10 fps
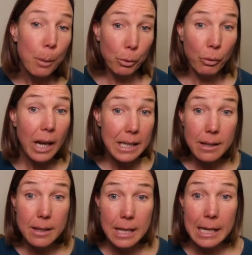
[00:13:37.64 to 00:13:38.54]
Provided
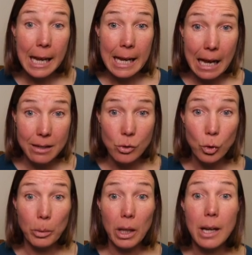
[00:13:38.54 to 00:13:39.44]
the CK has
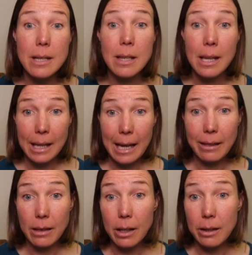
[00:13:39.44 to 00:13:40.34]
normalized
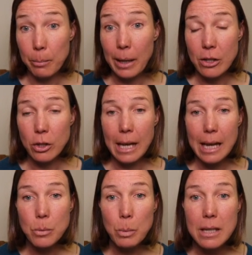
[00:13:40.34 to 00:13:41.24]
and that the patient
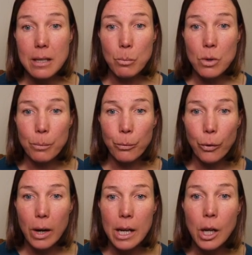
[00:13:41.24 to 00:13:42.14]
has been
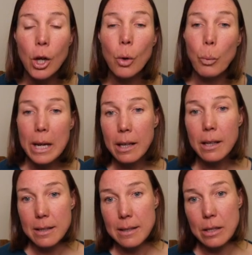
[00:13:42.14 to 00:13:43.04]
symptom-free, we can
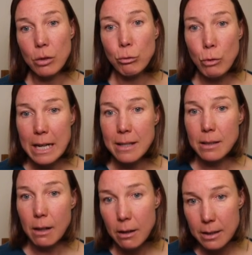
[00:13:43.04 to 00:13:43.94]
consider
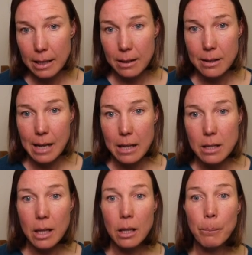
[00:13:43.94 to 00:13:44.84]
restarting a
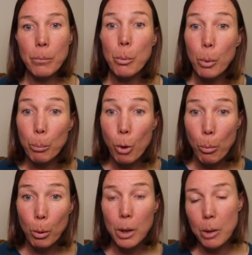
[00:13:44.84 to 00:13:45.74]
statin, but
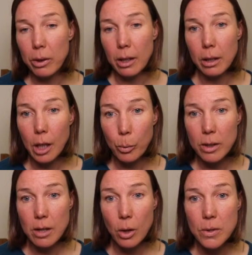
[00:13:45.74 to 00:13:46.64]
probably with a lower
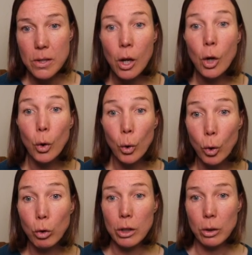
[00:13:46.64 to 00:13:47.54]
dose
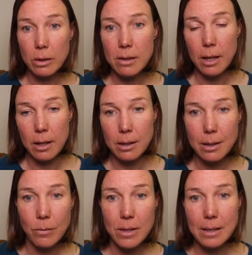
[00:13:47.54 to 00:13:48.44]
or an
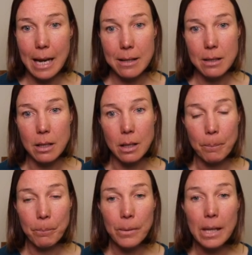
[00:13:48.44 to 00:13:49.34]
alternative statin.
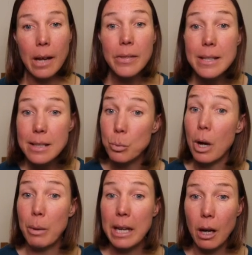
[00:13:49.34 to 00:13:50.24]
And this is
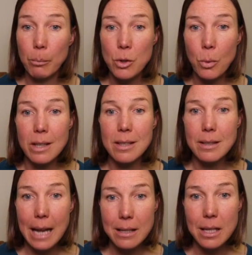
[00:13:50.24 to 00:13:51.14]
where we come to our
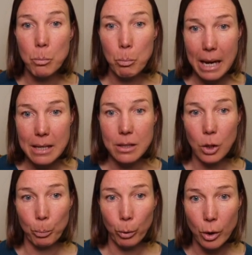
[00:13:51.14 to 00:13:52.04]
statin-based
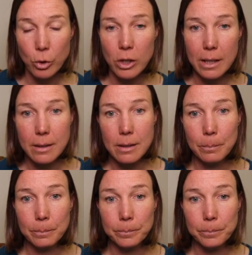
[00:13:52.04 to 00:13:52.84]
approaches.